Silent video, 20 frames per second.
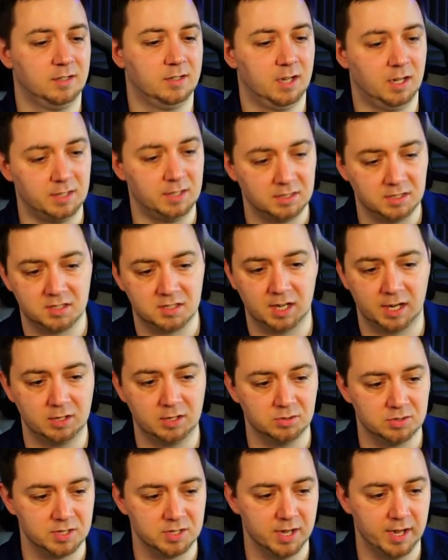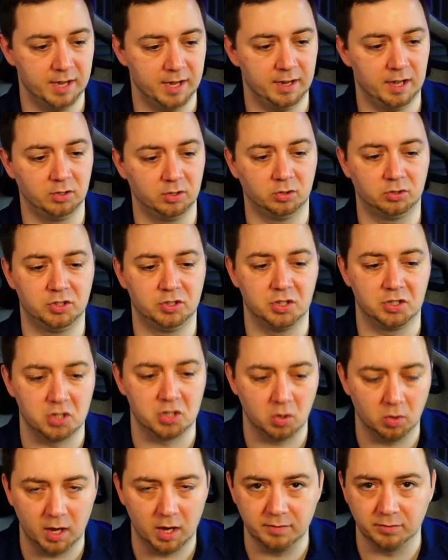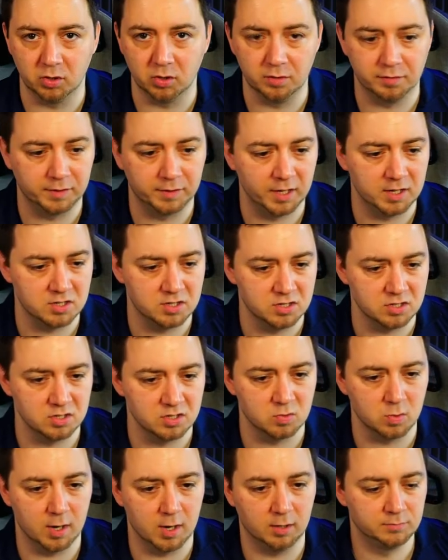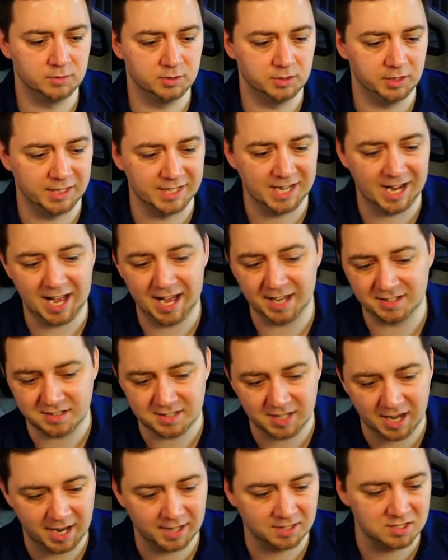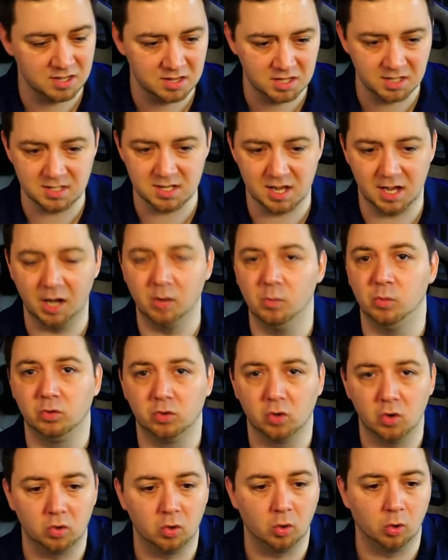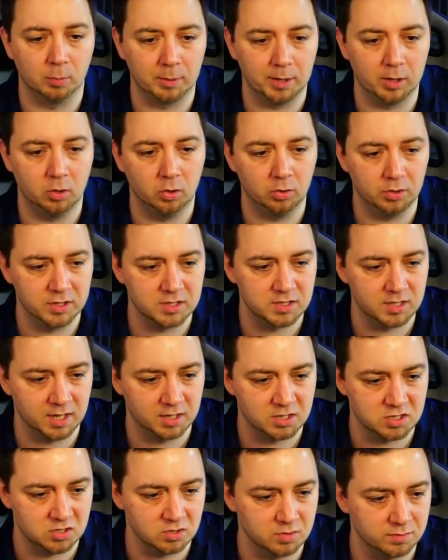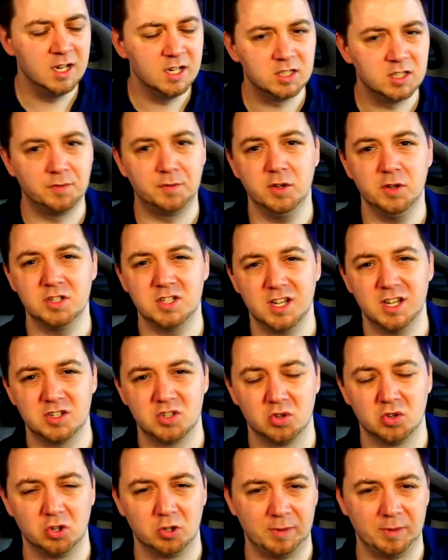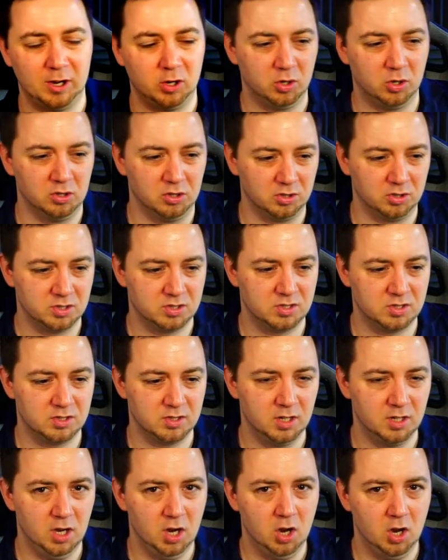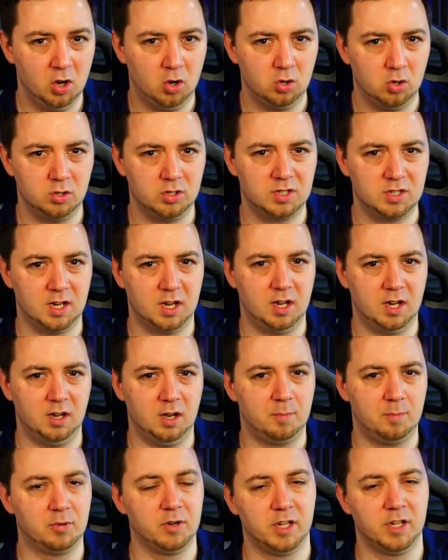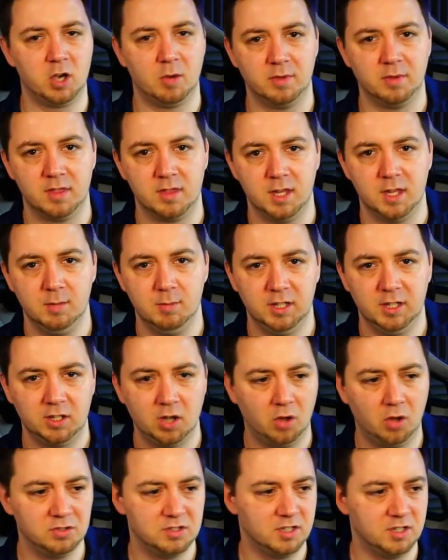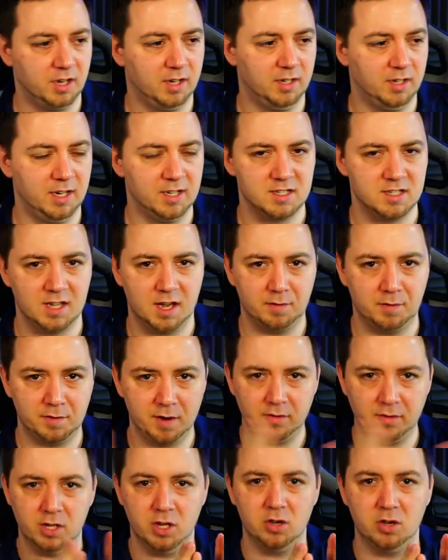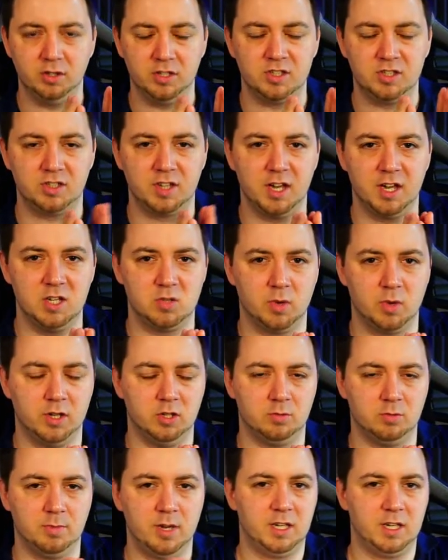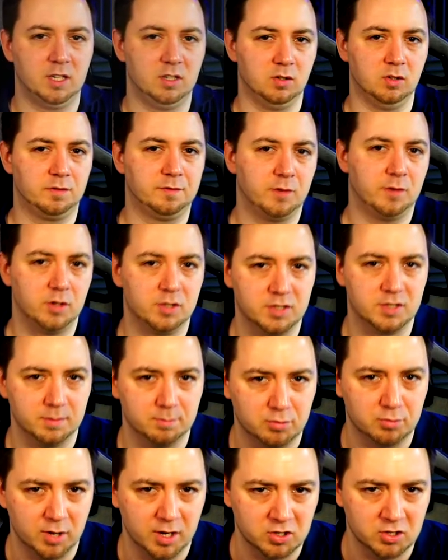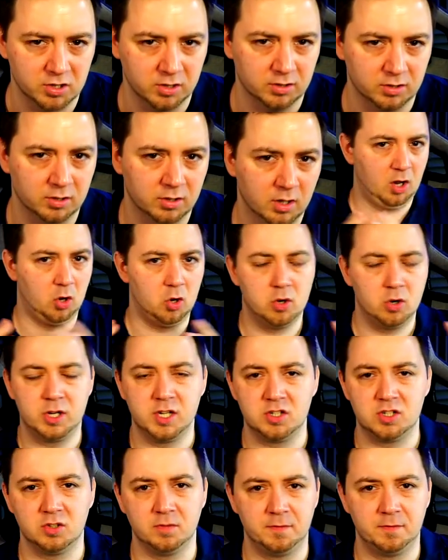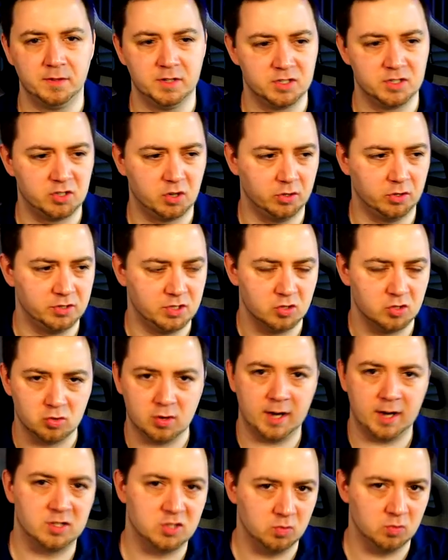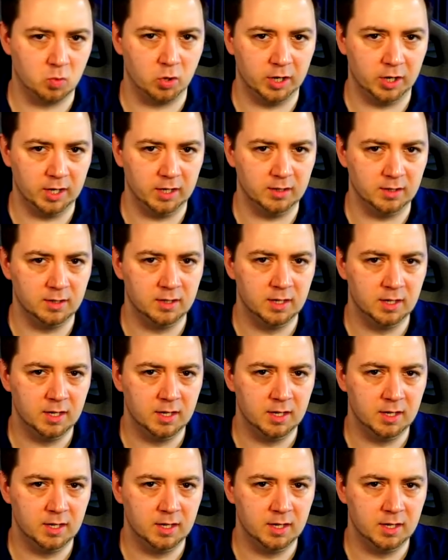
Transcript: and then your title's there. And also your go live notifications as well. You can add tags and things like that, and we'll talk all about all this kind of stuff. But first, let's talk about hooks. Hooks are a pretty common theme in content. It's that very early stage where you're making your first impression. A hook is something that's going to drag someone in